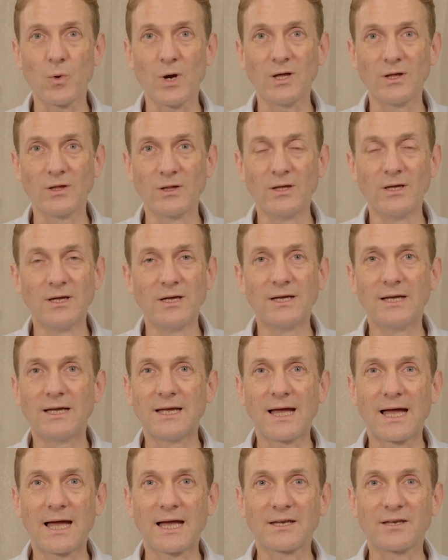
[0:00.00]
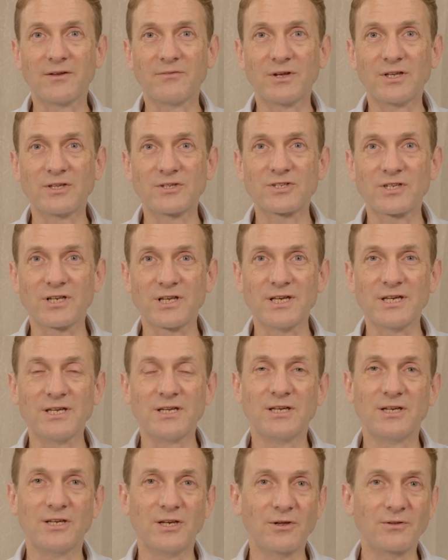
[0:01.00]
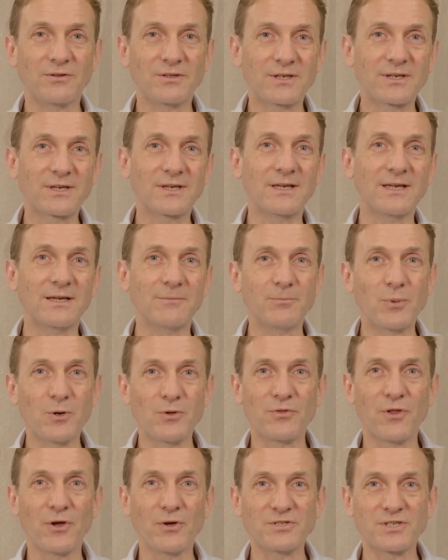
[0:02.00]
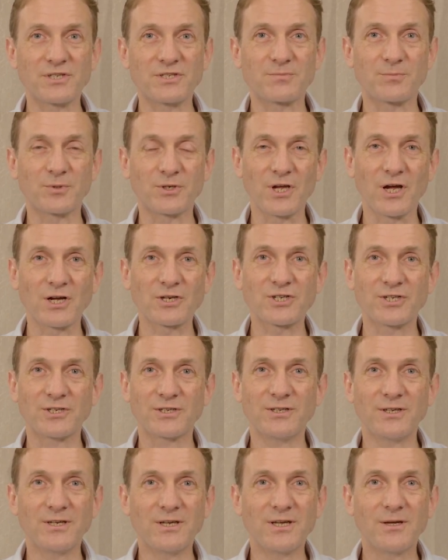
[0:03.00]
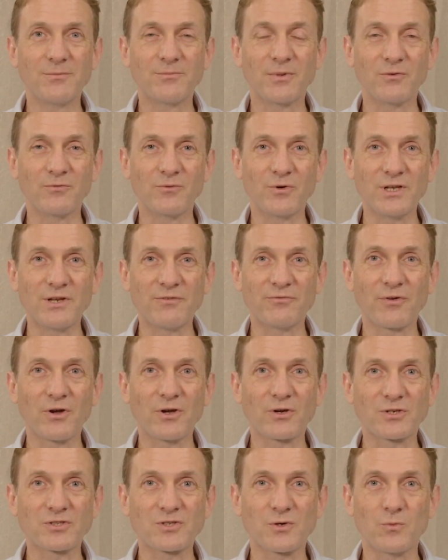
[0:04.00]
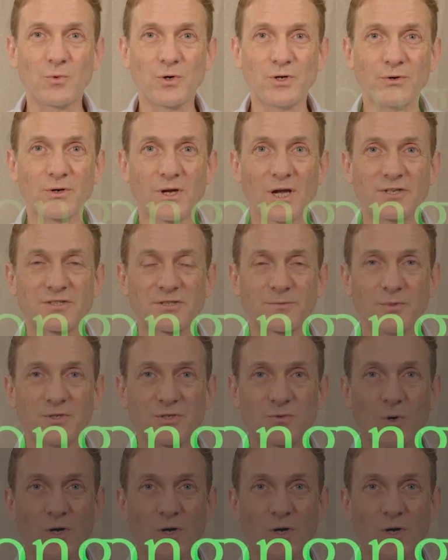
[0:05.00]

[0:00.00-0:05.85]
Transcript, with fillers: well, and eventually you know get put those into production. But really focus on what your customers